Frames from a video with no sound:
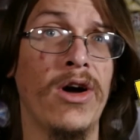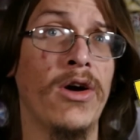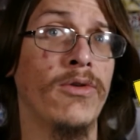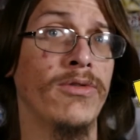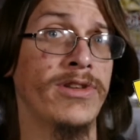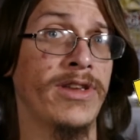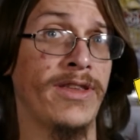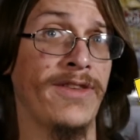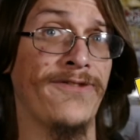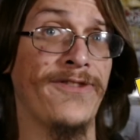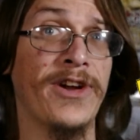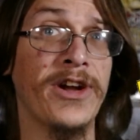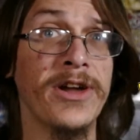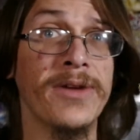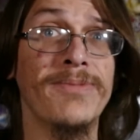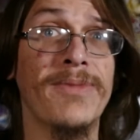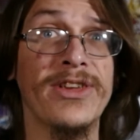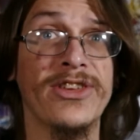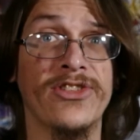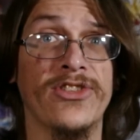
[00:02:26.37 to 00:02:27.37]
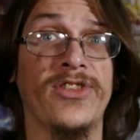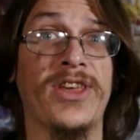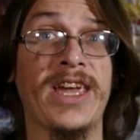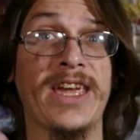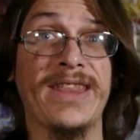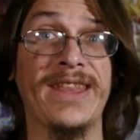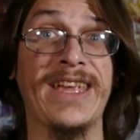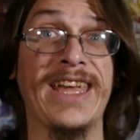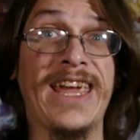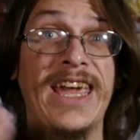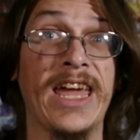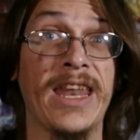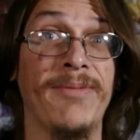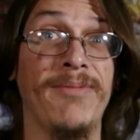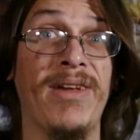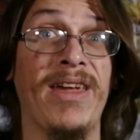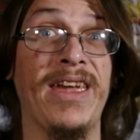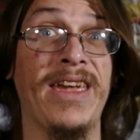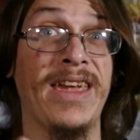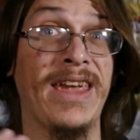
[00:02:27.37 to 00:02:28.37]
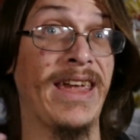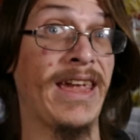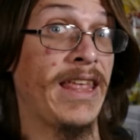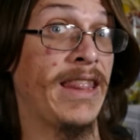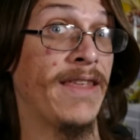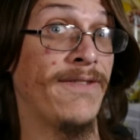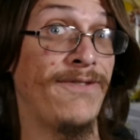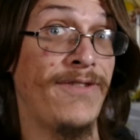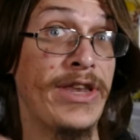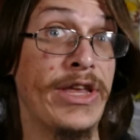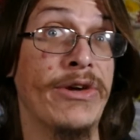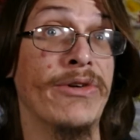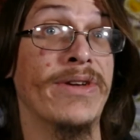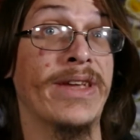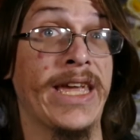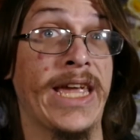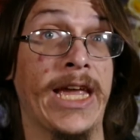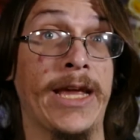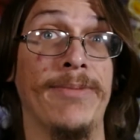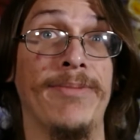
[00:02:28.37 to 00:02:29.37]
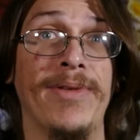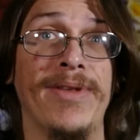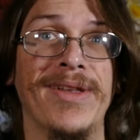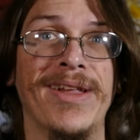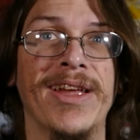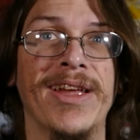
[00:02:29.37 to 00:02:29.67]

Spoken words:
which is very much like the anime and the video games.